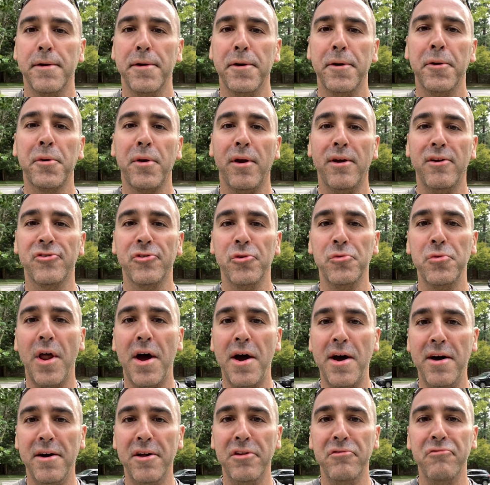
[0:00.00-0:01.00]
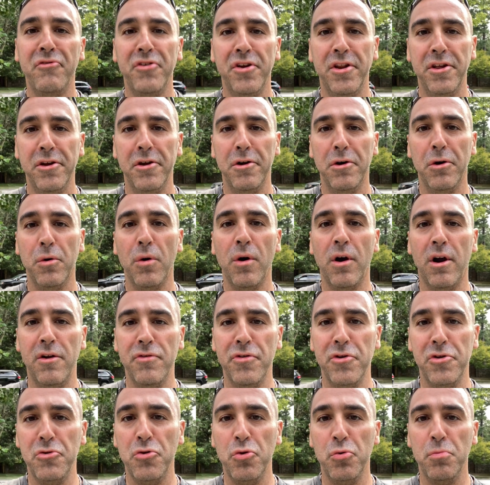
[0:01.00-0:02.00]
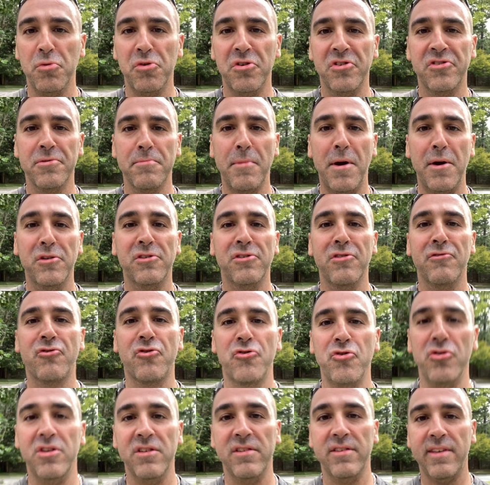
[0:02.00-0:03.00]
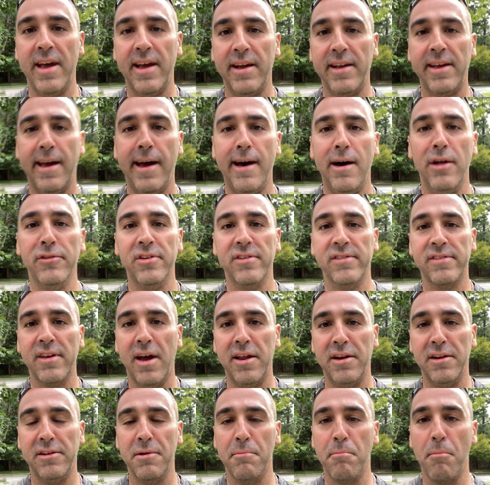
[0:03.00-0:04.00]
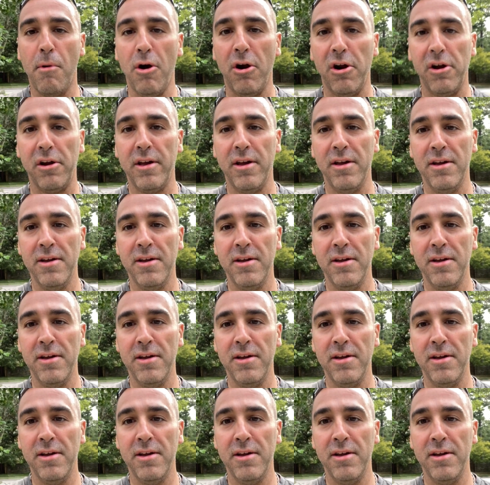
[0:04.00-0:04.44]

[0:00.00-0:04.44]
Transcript: Okay, so not on video are the numerous amounts of trees that Cal decided to mark.